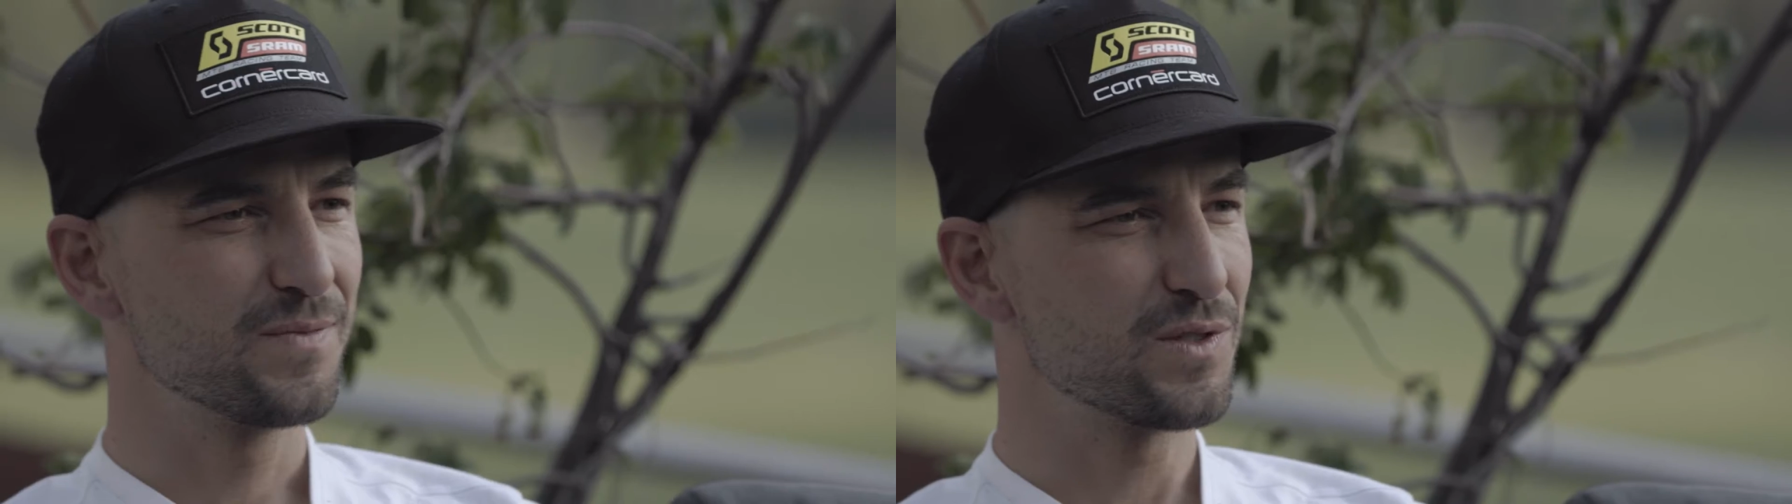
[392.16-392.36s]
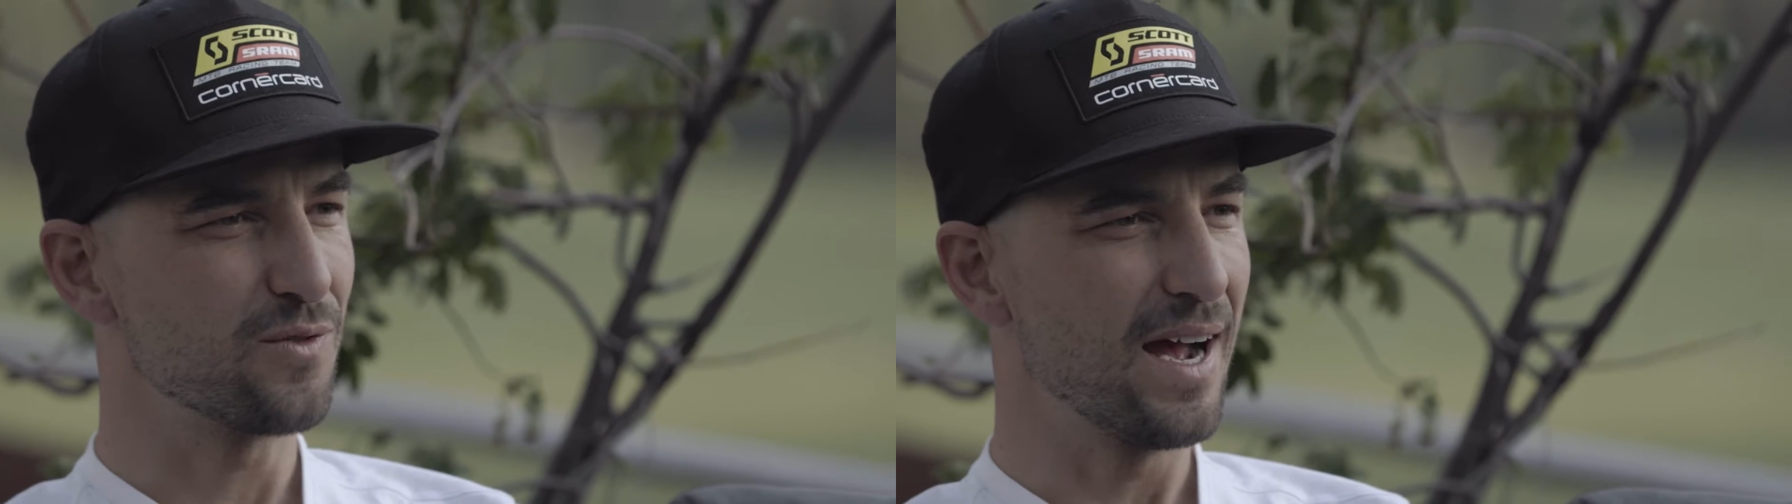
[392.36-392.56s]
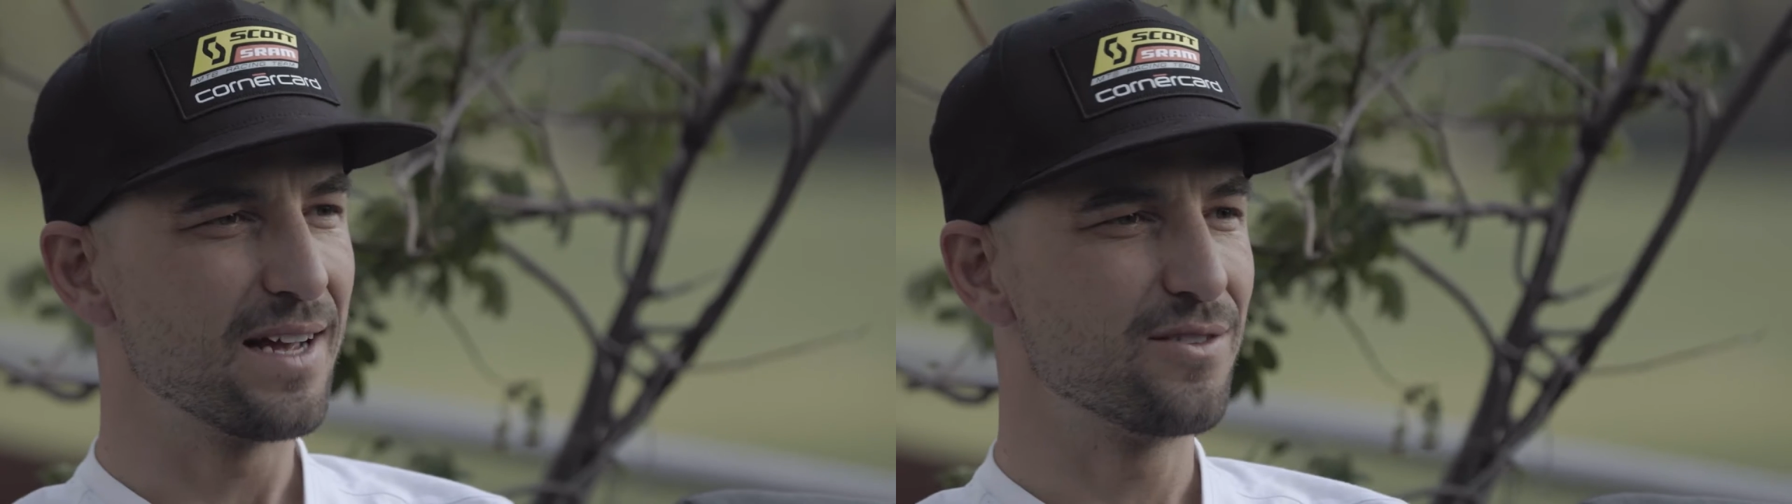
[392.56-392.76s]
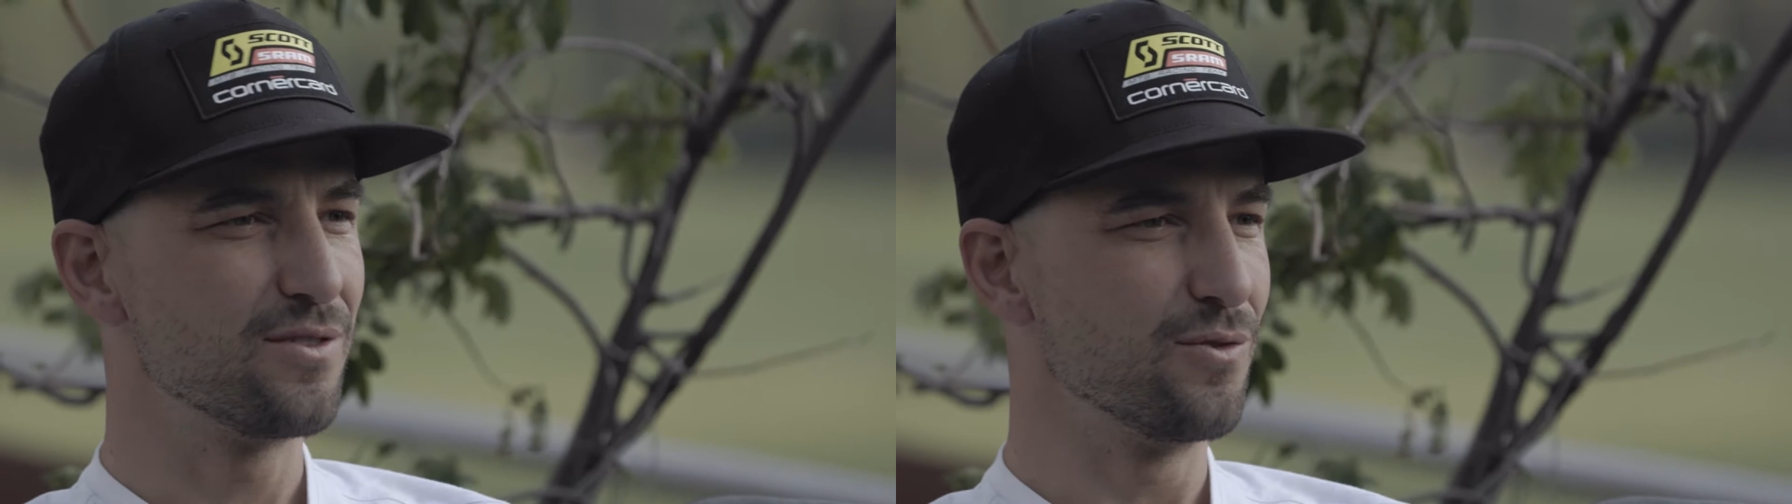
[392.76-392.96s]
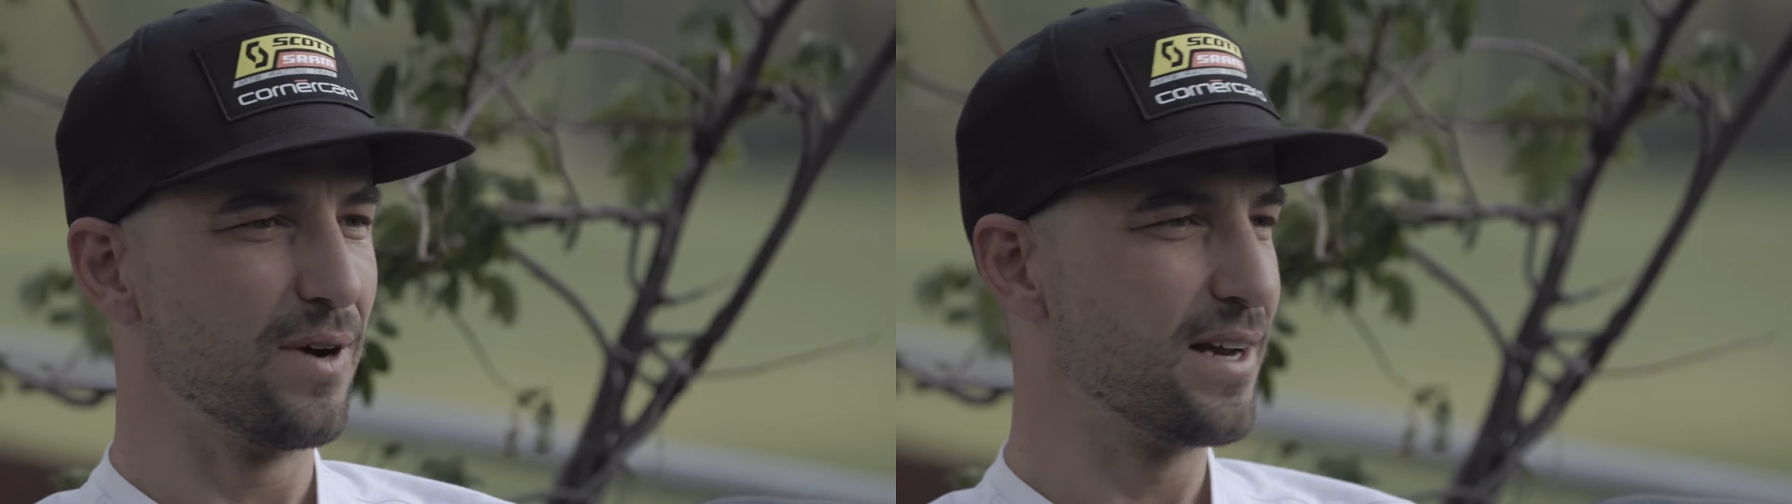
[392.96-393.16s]
tried to
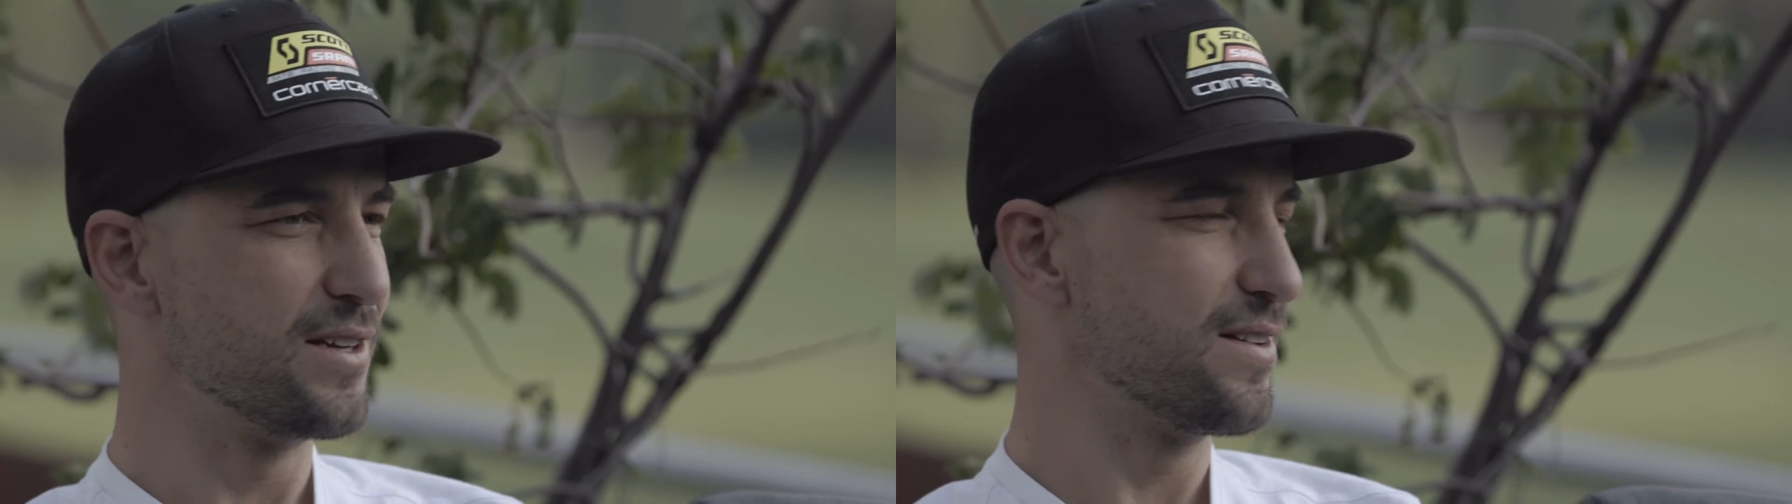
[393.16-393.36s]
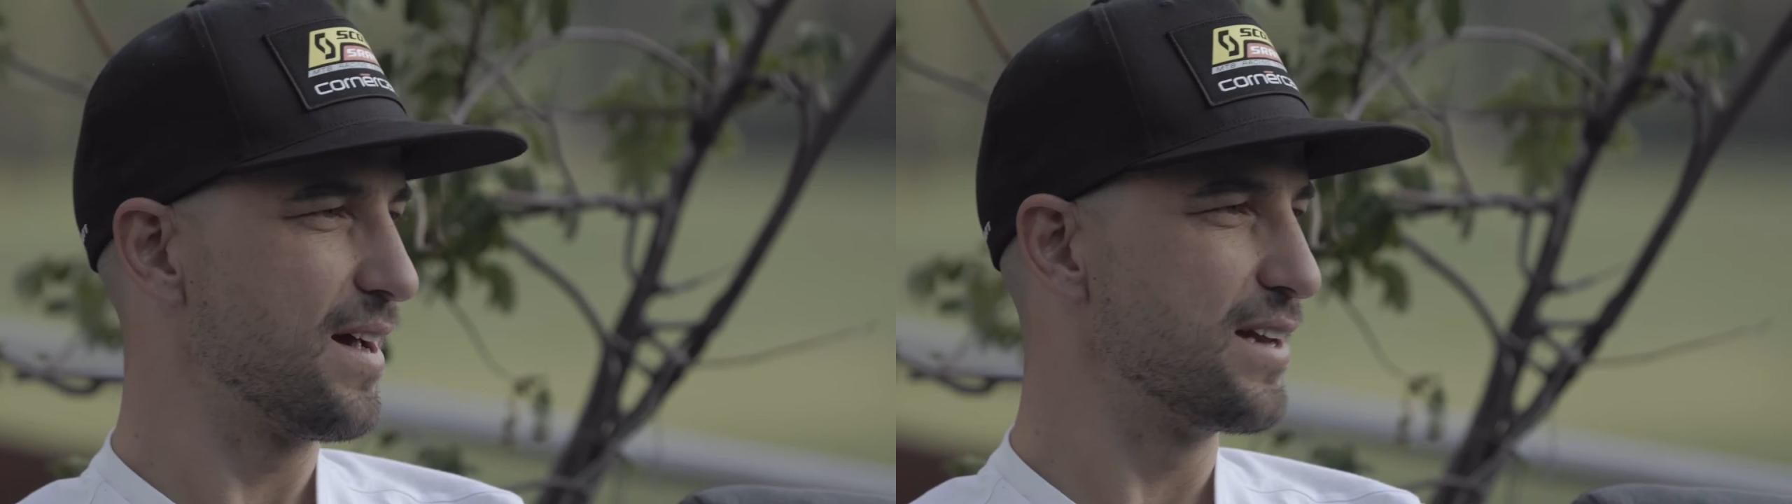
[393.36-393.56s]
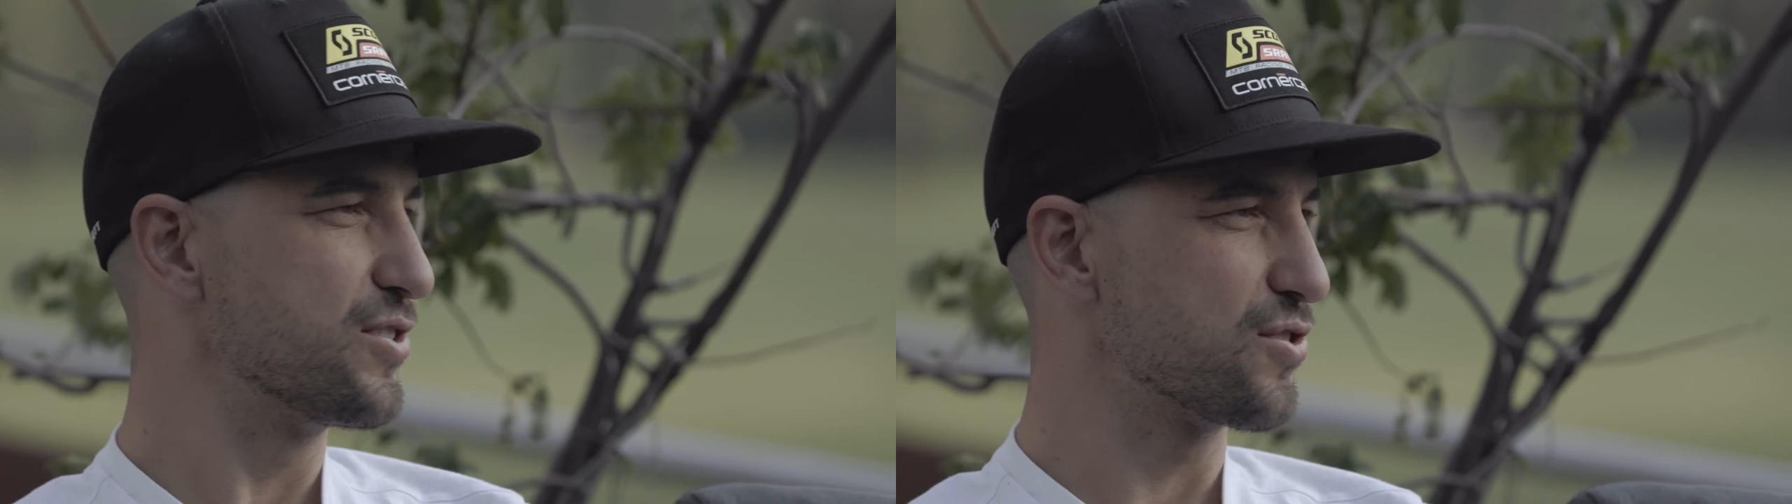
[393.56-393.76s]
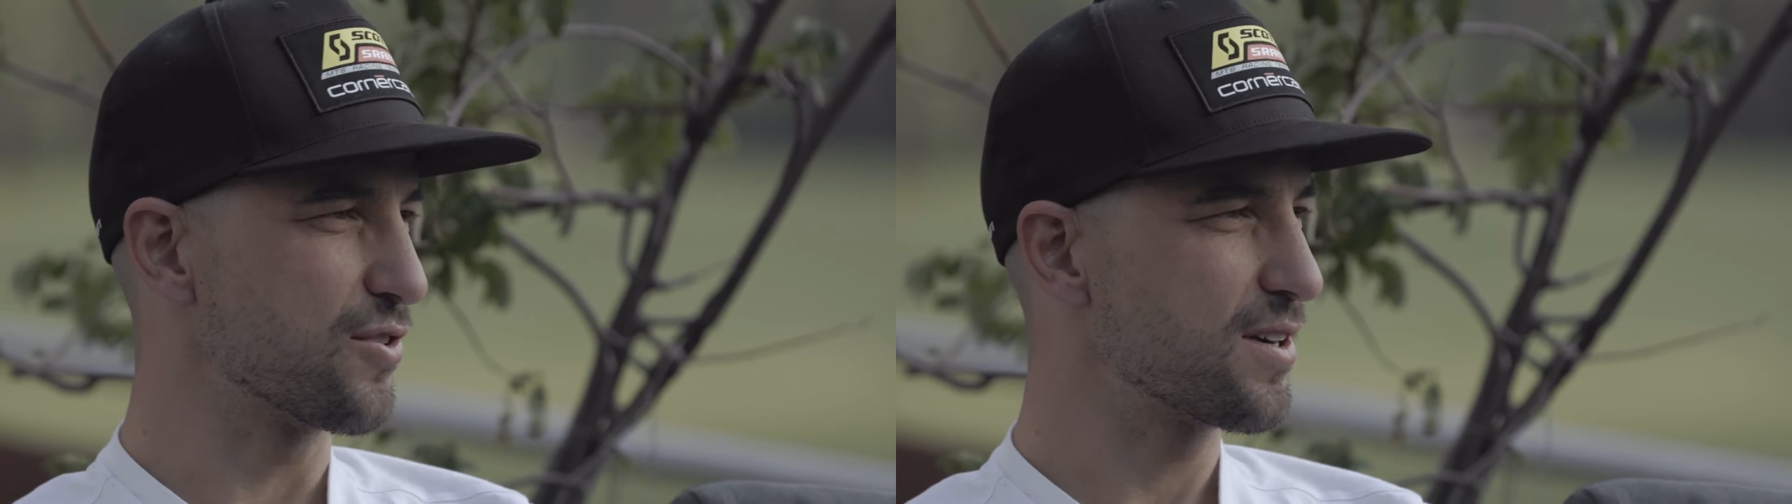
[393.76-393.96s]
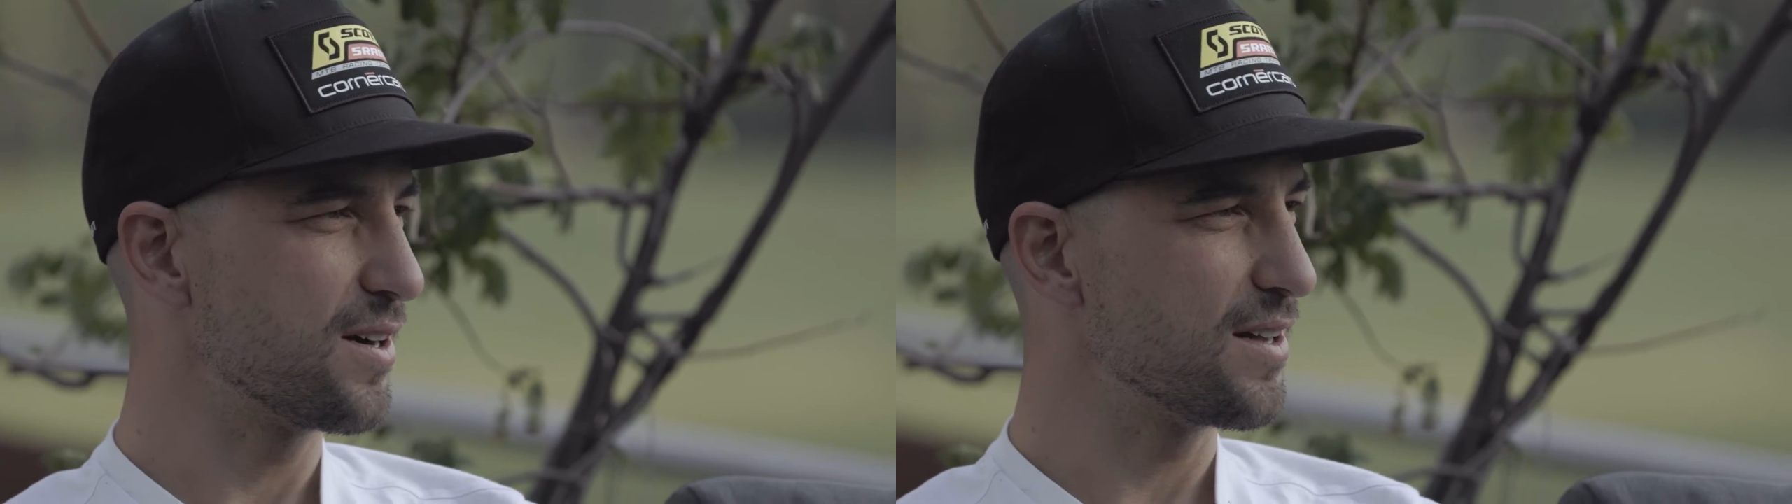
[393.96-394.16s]
do any
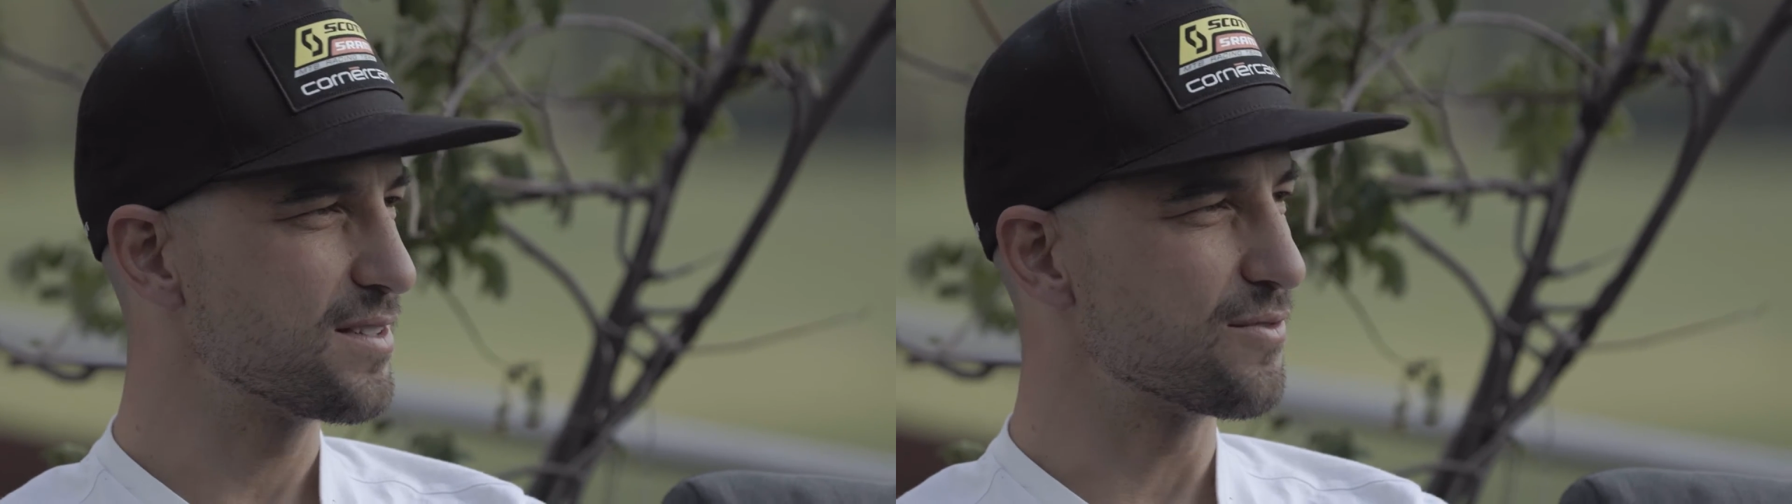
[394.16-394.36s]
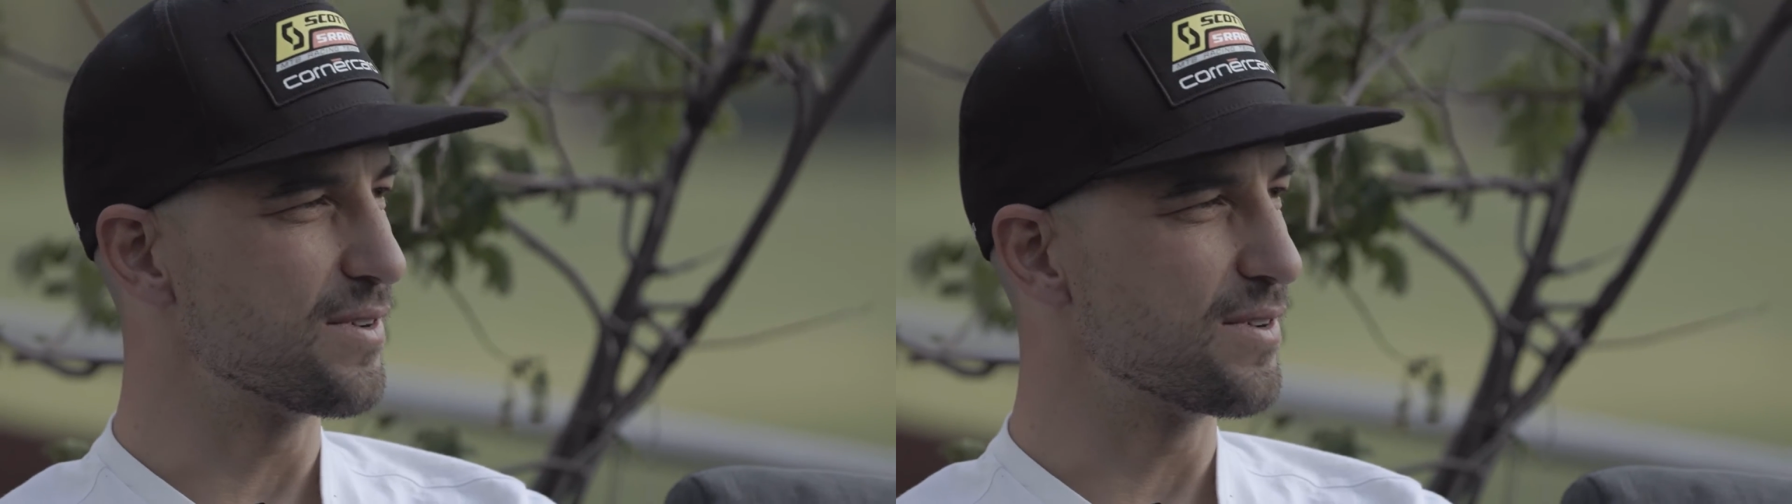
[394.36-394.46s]
shortcuts.